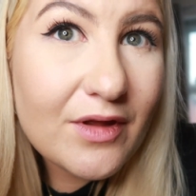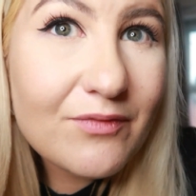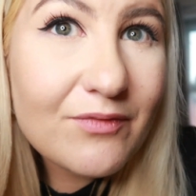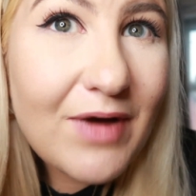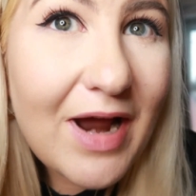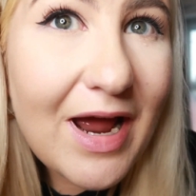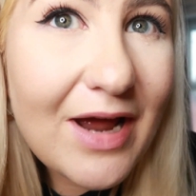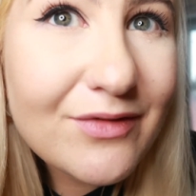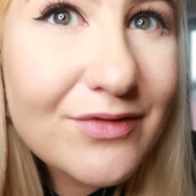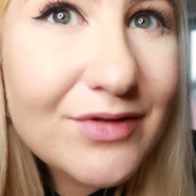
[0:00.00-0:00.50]

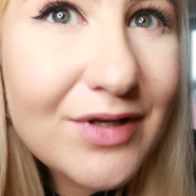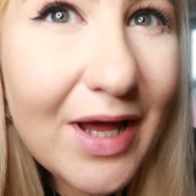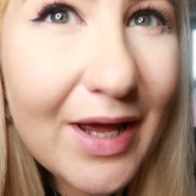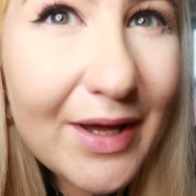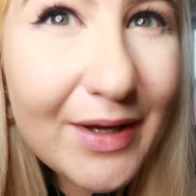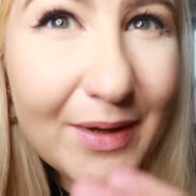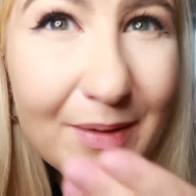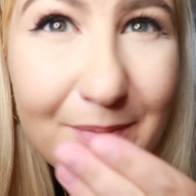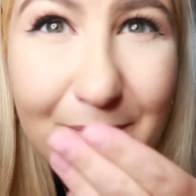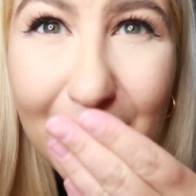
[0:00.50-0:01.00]
round
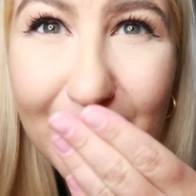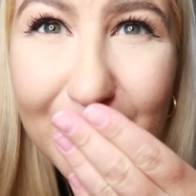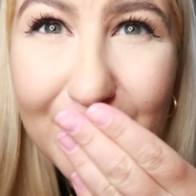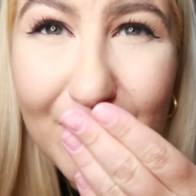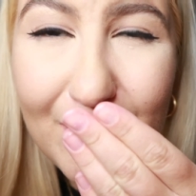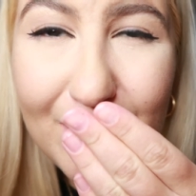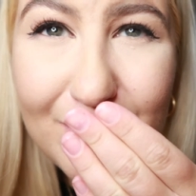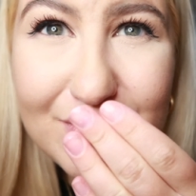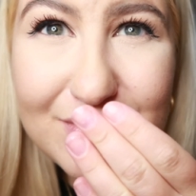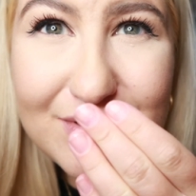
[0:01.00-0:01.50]
like my
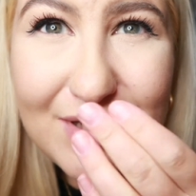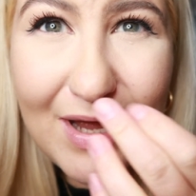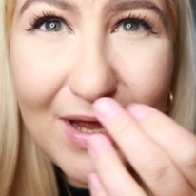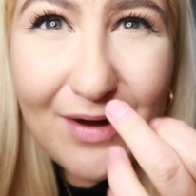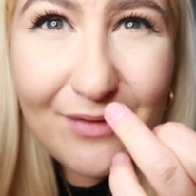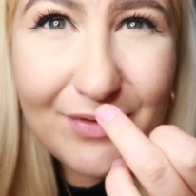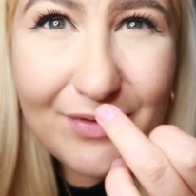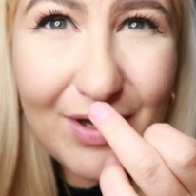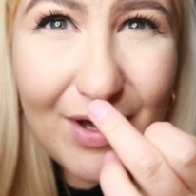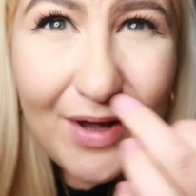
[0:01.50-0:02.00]
nose
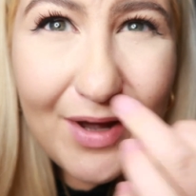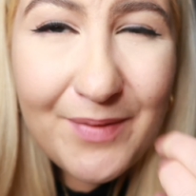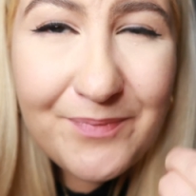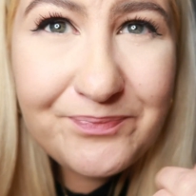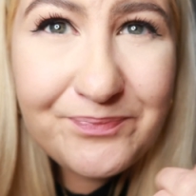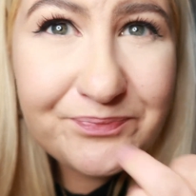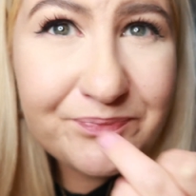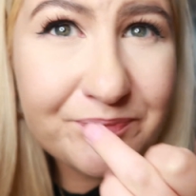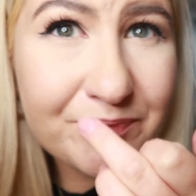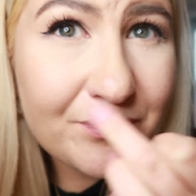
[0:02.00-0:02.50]
area
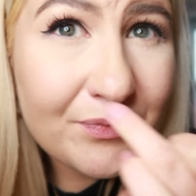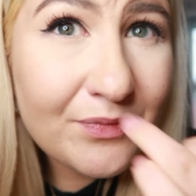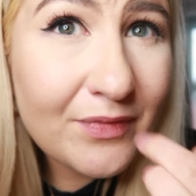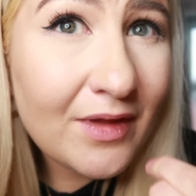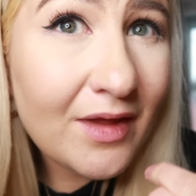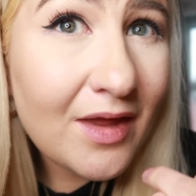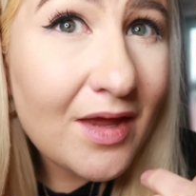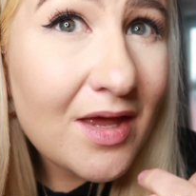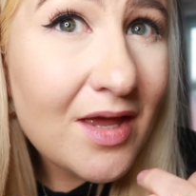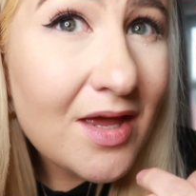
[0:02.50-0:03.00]

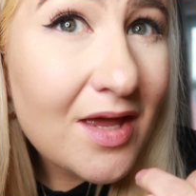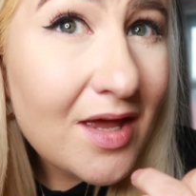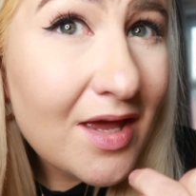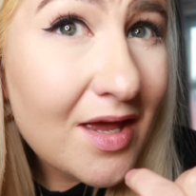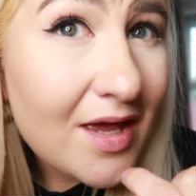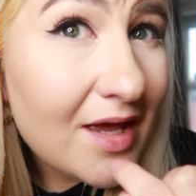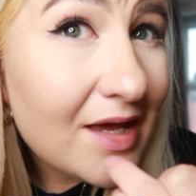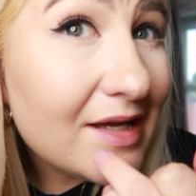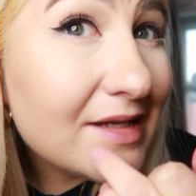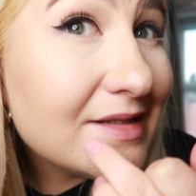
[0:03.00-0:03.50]

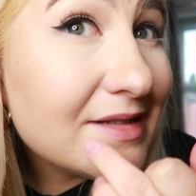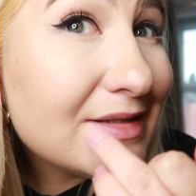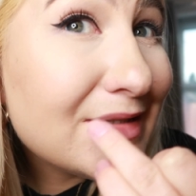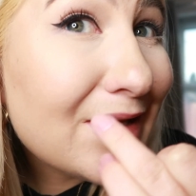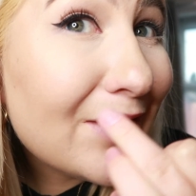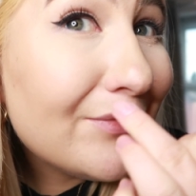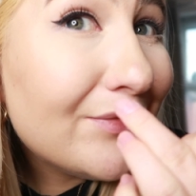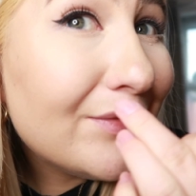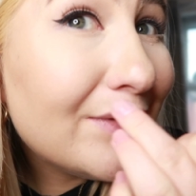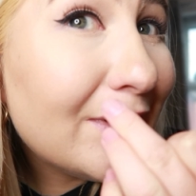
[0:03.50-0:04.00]
it's
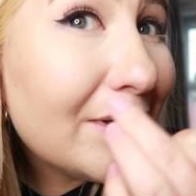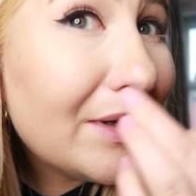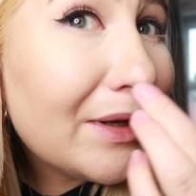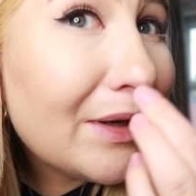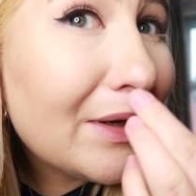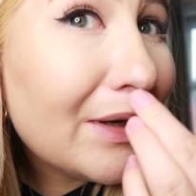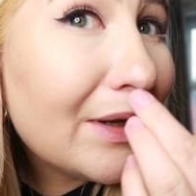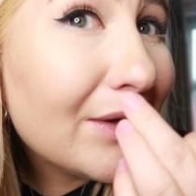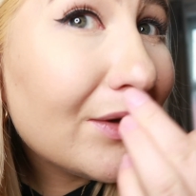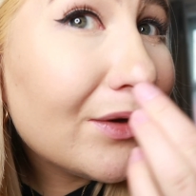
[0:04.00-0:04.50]

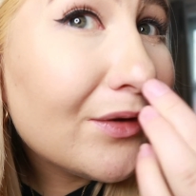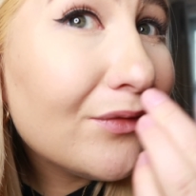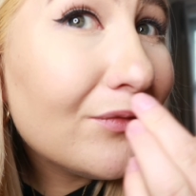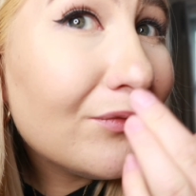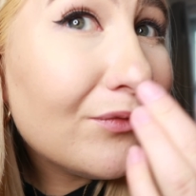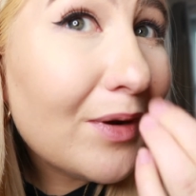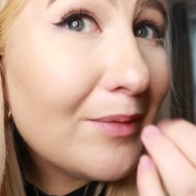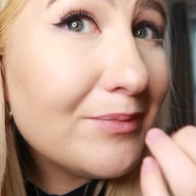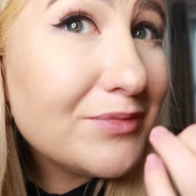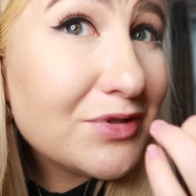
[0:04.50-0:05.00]
definitely like
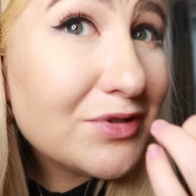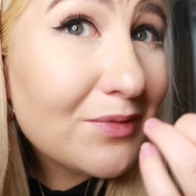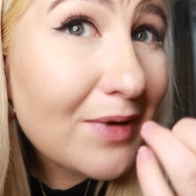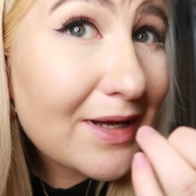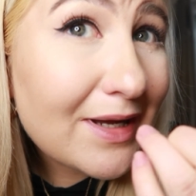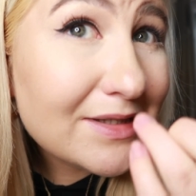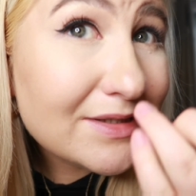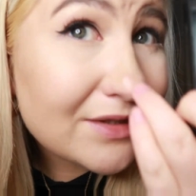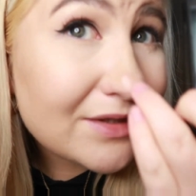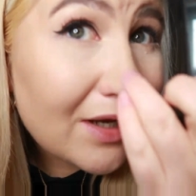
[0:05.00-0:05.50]
rubbed
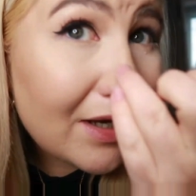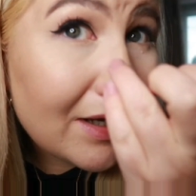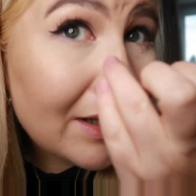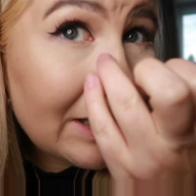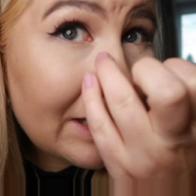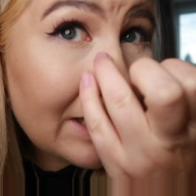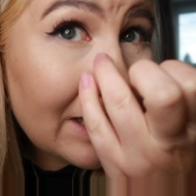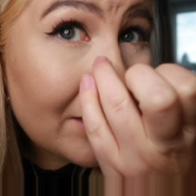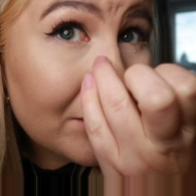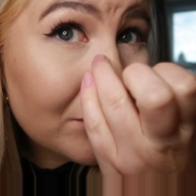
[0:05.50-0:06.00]
away
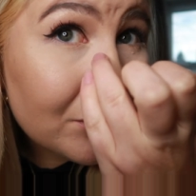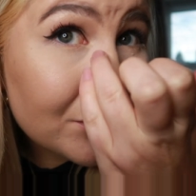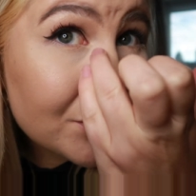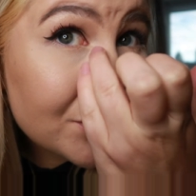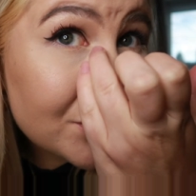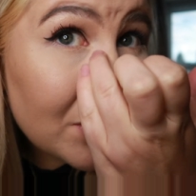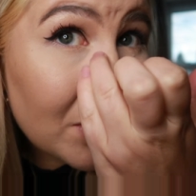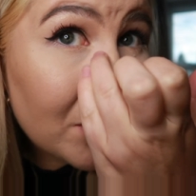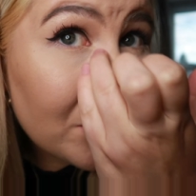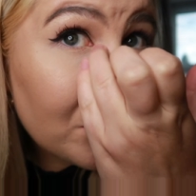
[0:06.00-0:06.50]
slightly, and
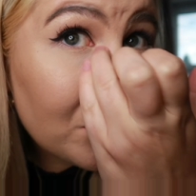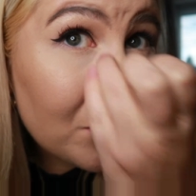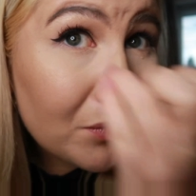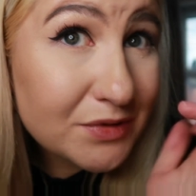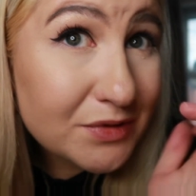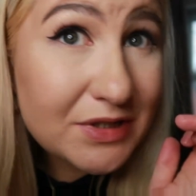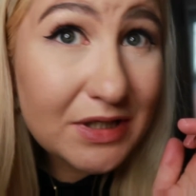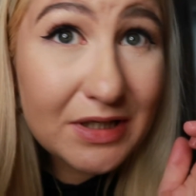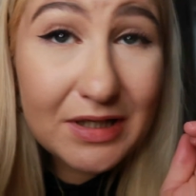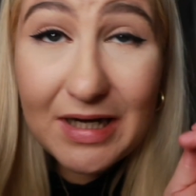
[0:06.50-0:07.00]
also I
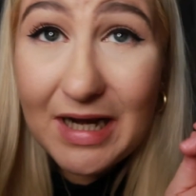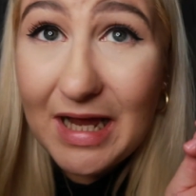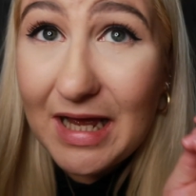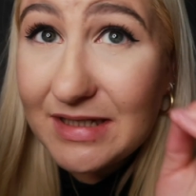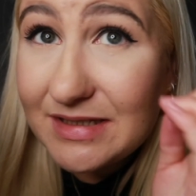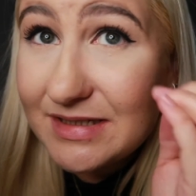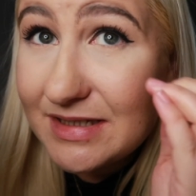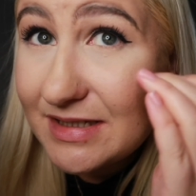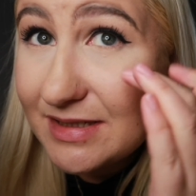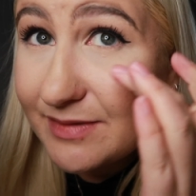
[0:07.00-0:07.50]
wore
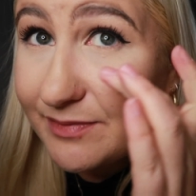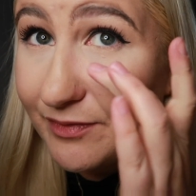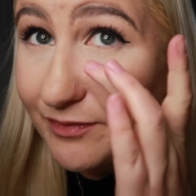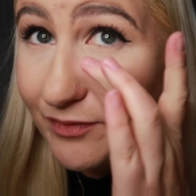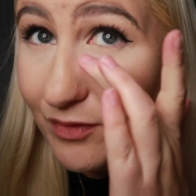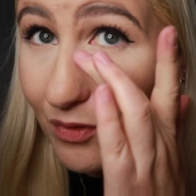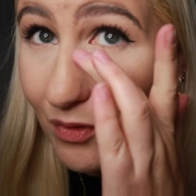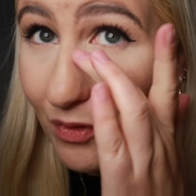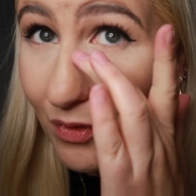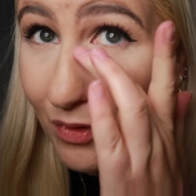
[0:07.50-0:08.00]
sunglasses
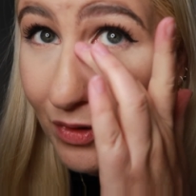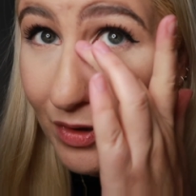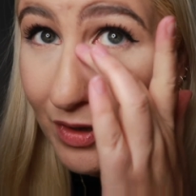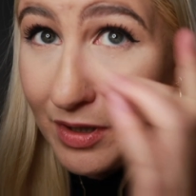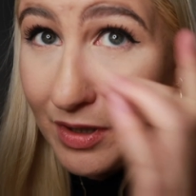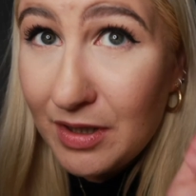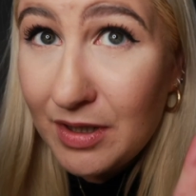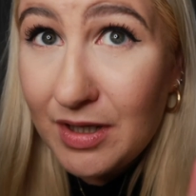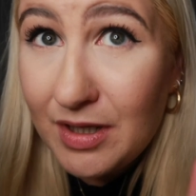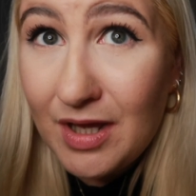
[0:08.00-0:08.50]
before,
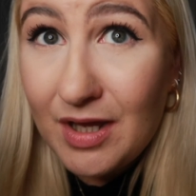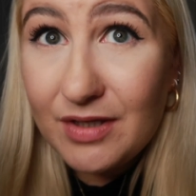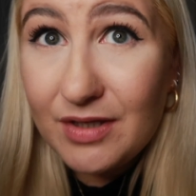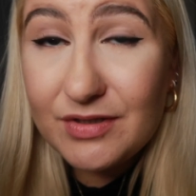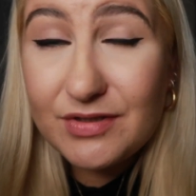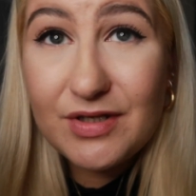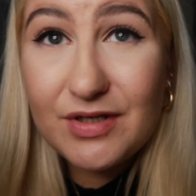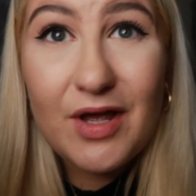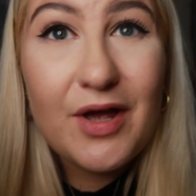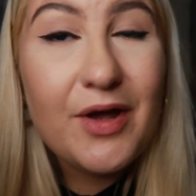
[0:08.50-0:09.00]

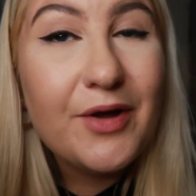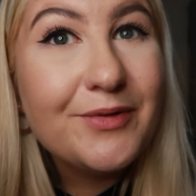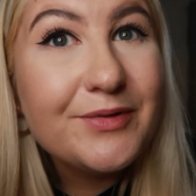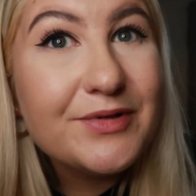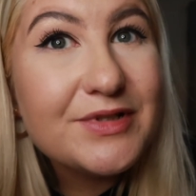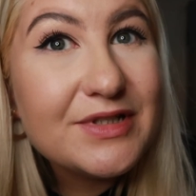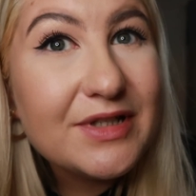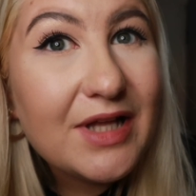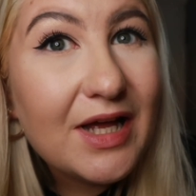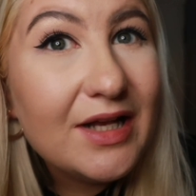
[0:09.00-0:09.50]
so
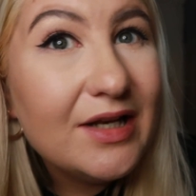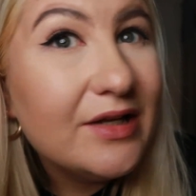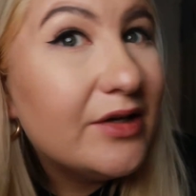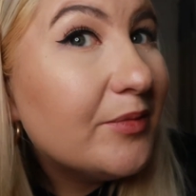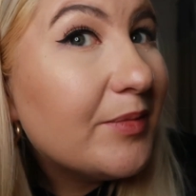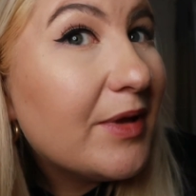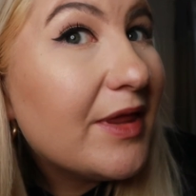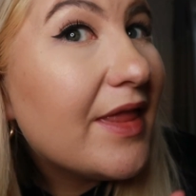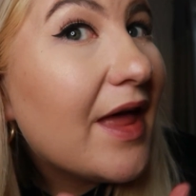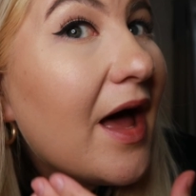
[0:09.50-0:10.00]
slight
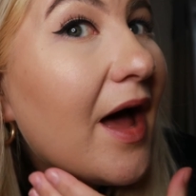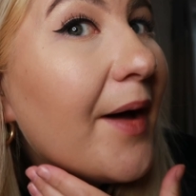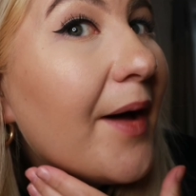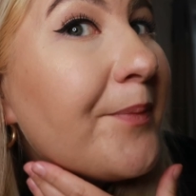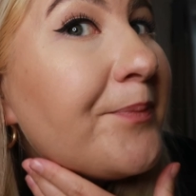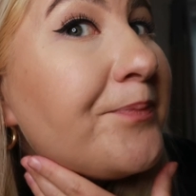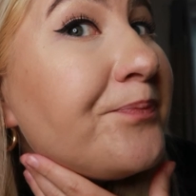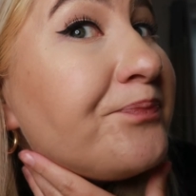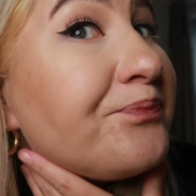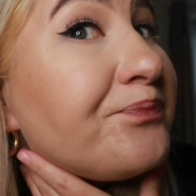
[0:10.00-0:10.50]
little bit there,